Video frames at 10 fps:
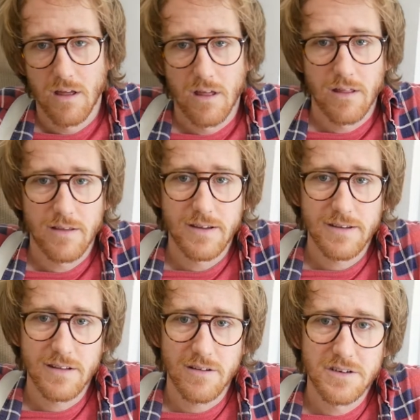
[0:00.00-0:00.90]
There's
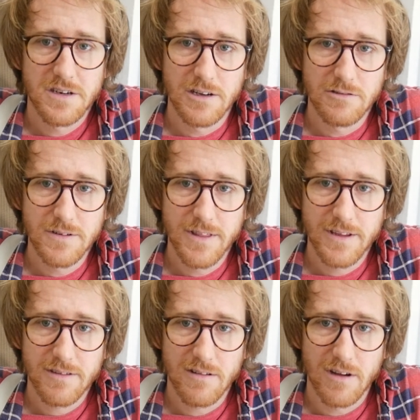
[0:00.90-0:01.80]
just no chill with
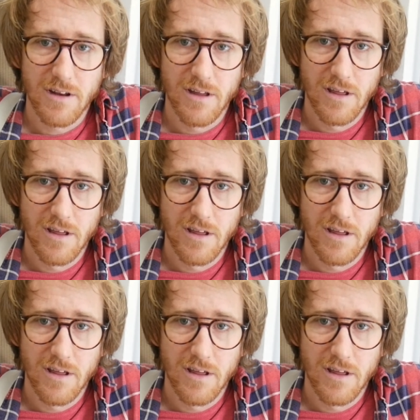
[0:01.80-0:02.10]
this one.